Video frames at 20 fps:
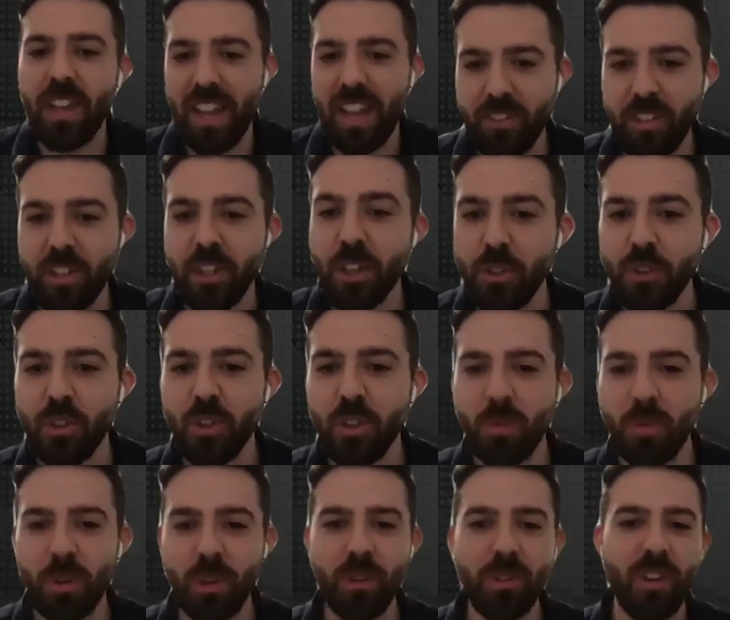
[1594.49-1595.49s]
as a
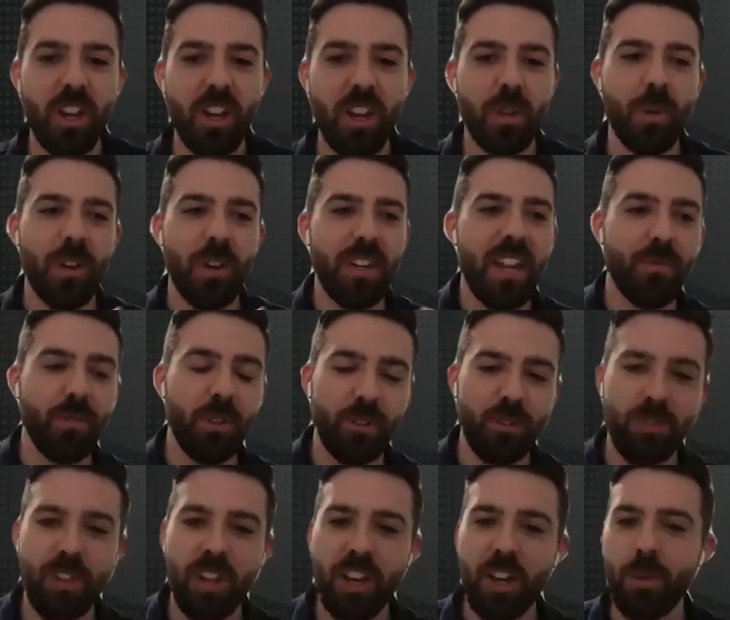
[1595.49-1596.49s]
consumer you talk about netflix
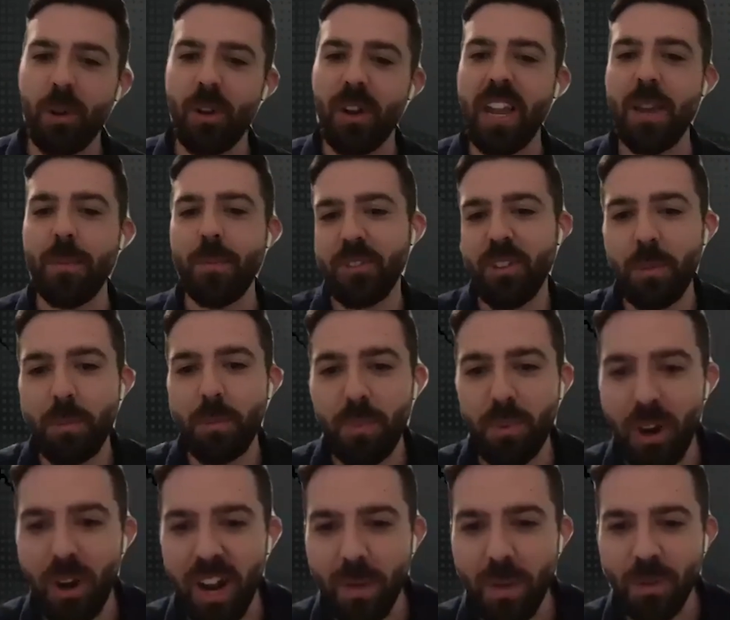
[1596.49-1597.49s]
you talk about amazon
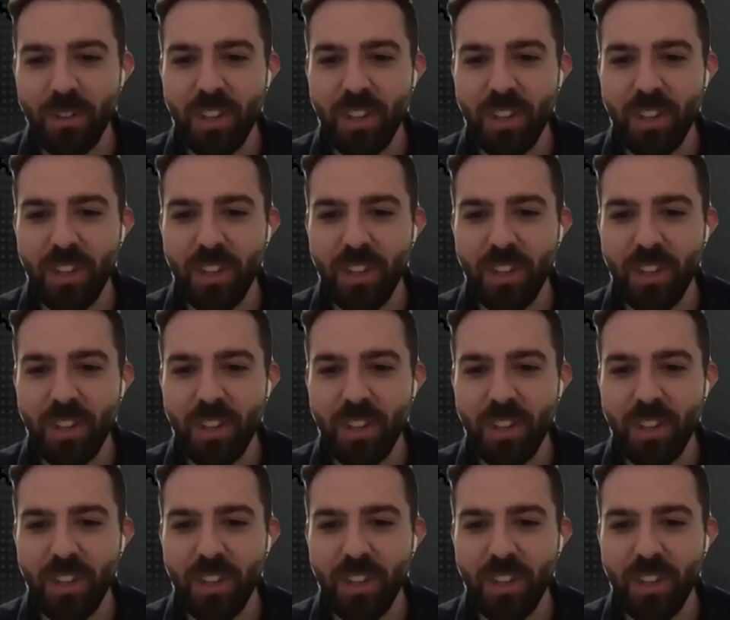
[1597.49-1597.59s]
prime